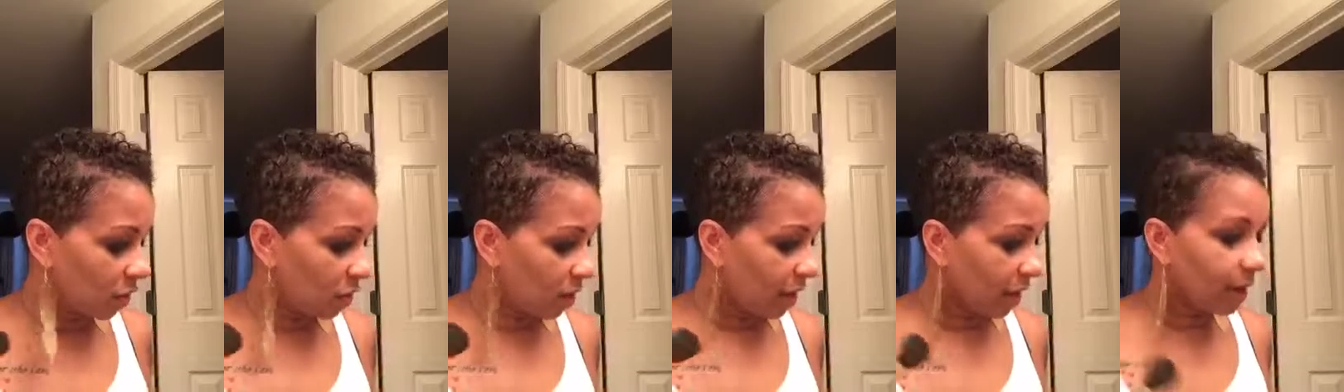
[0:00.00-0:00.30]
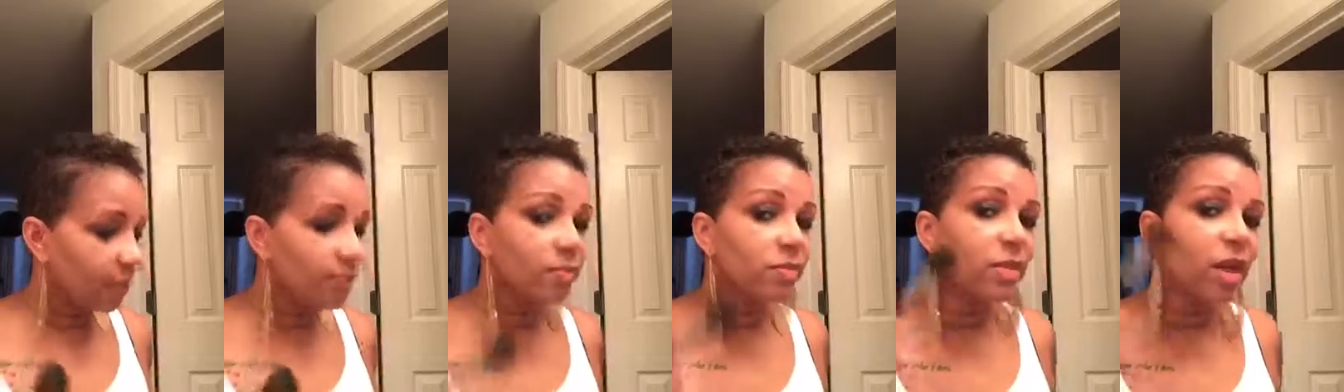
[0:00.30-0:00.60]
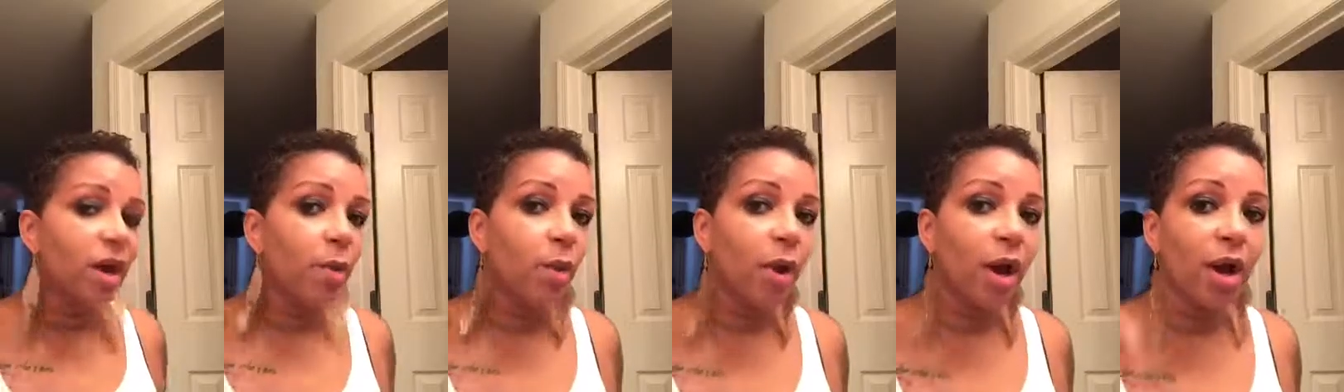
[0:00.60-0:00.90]
Okay,
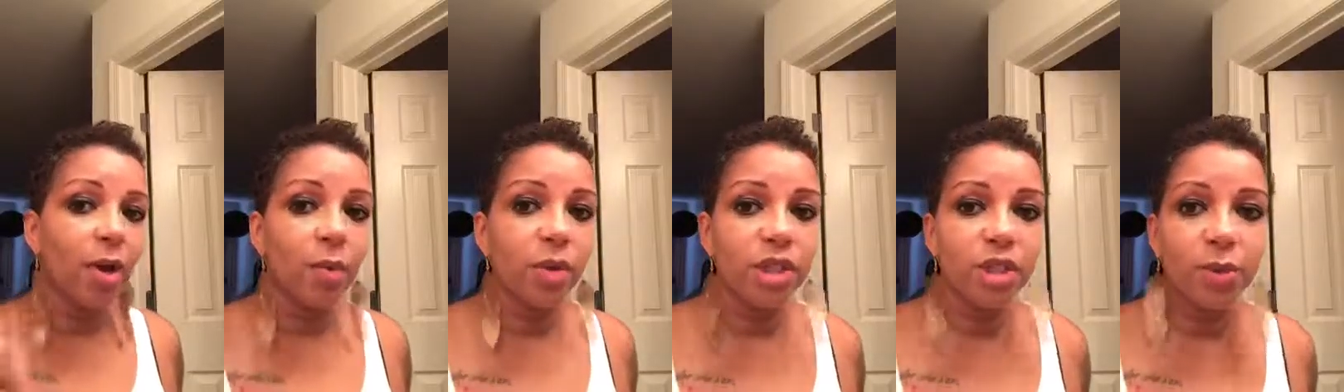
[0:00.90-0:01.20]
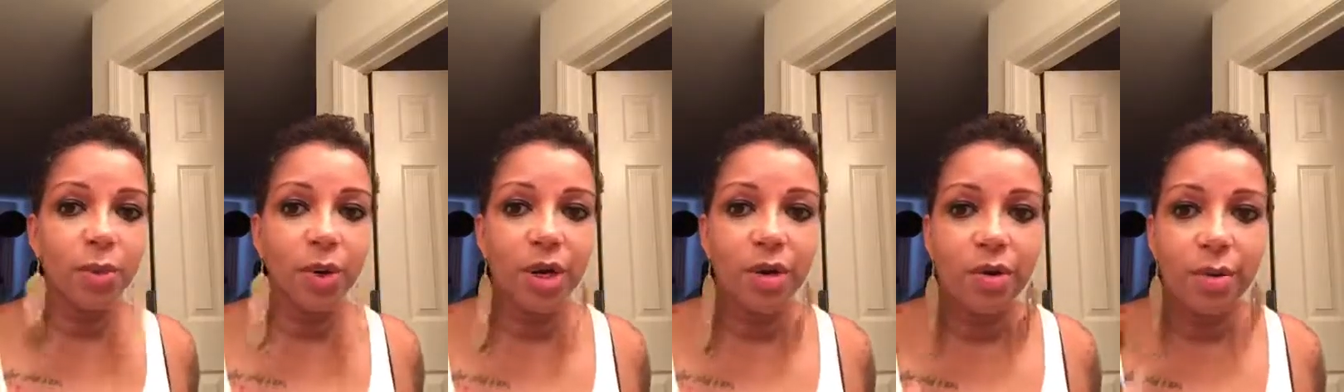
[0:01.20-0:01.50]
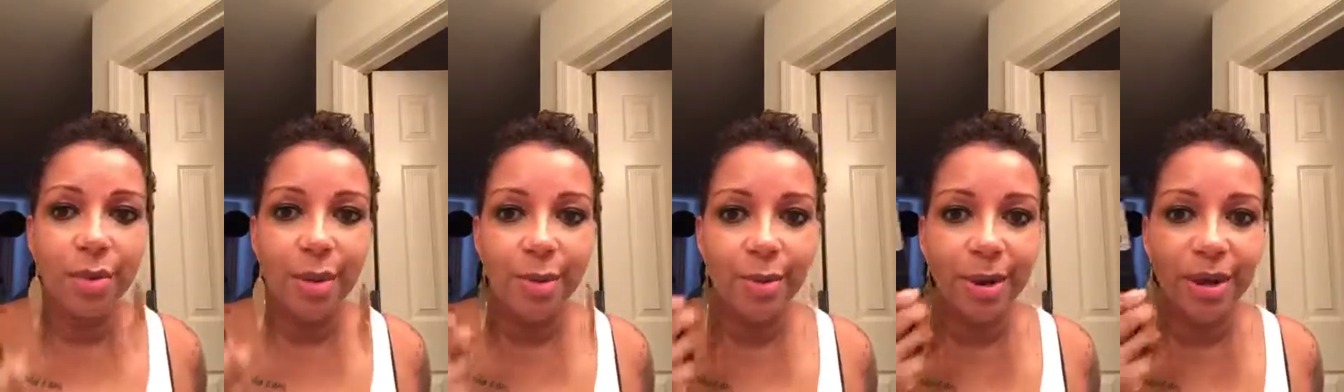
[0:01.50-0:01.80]
and what you want to
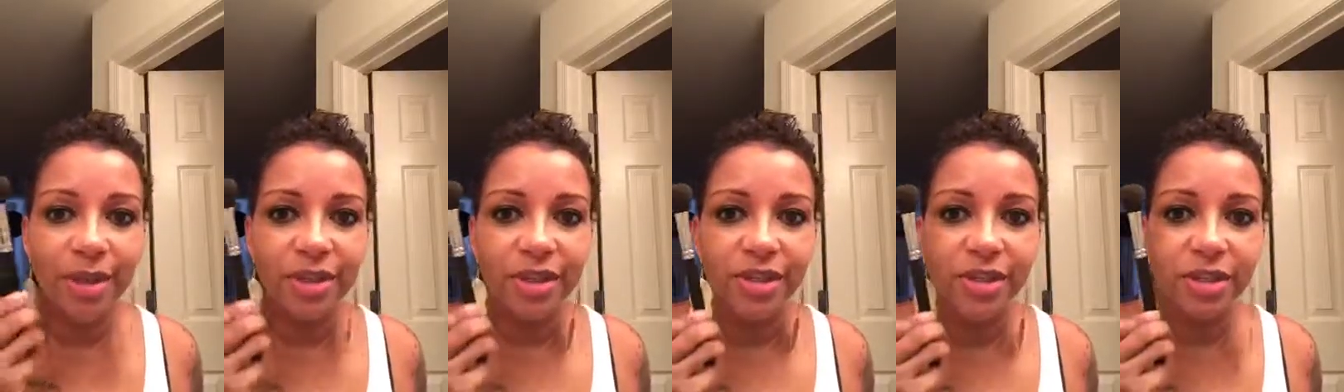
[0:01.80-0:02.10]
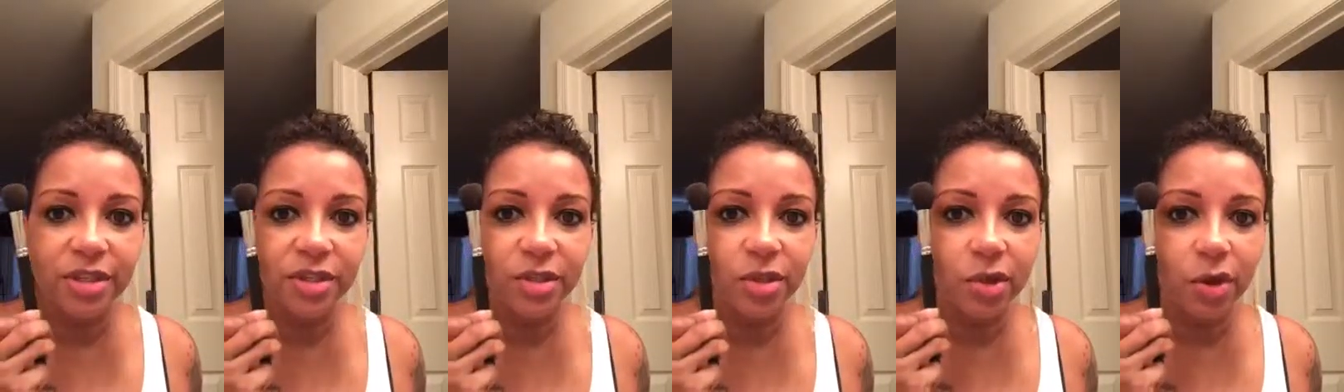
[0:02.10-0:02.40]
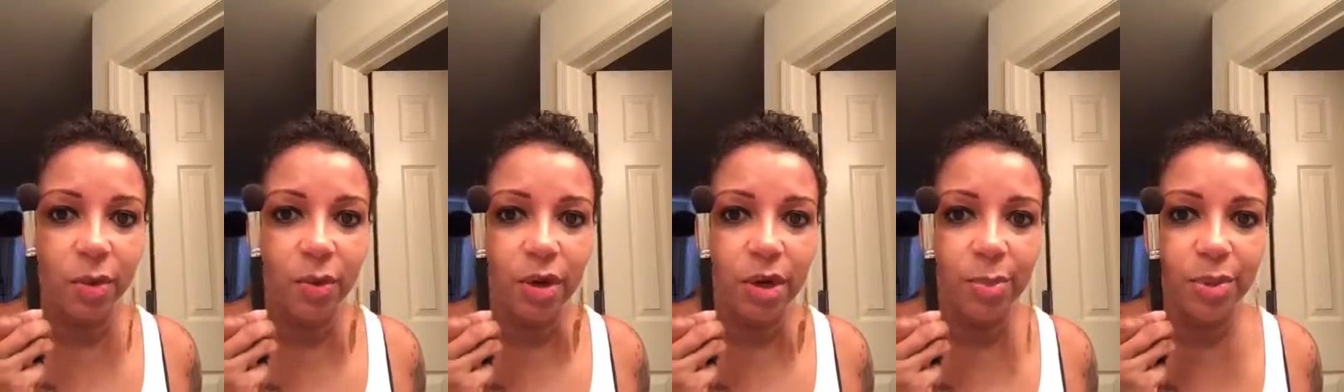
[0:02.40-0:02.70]
remember about this is you
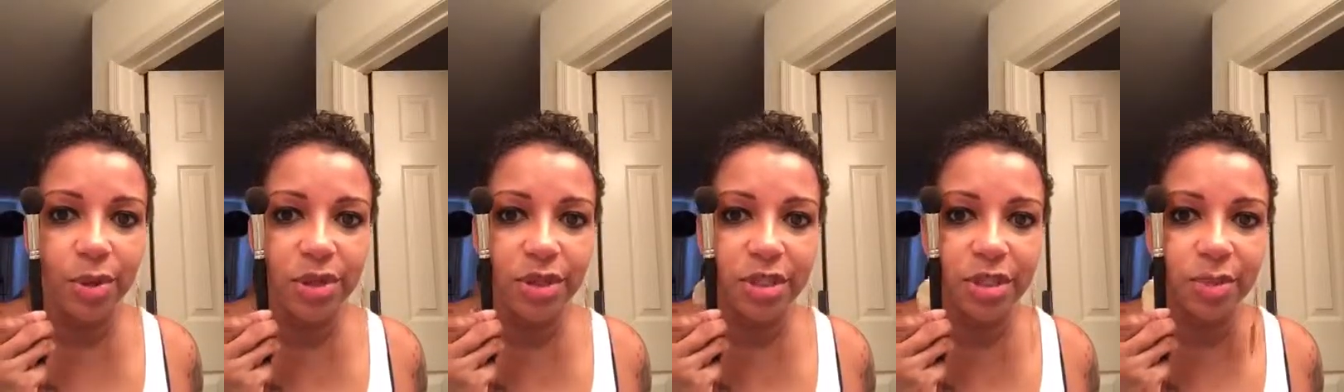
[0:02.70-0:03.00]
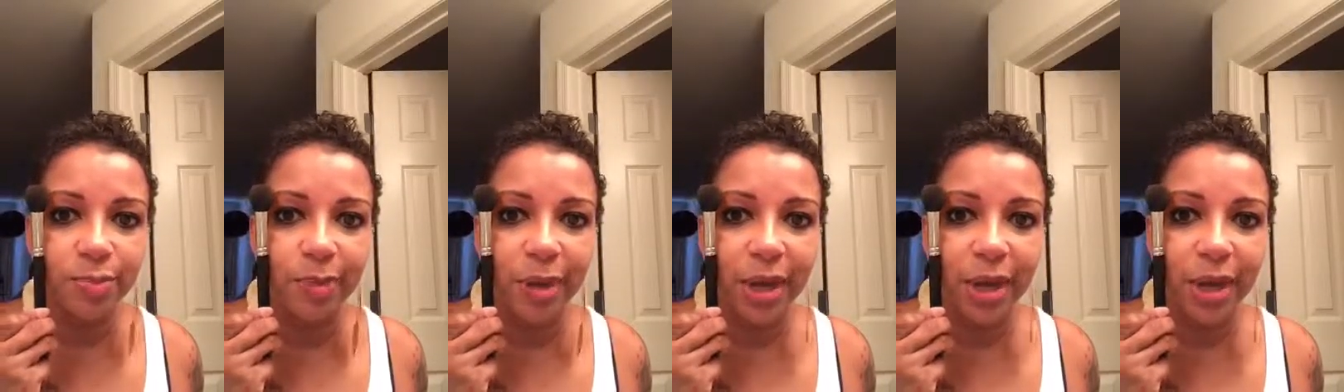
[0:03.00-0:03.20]
don't want to put this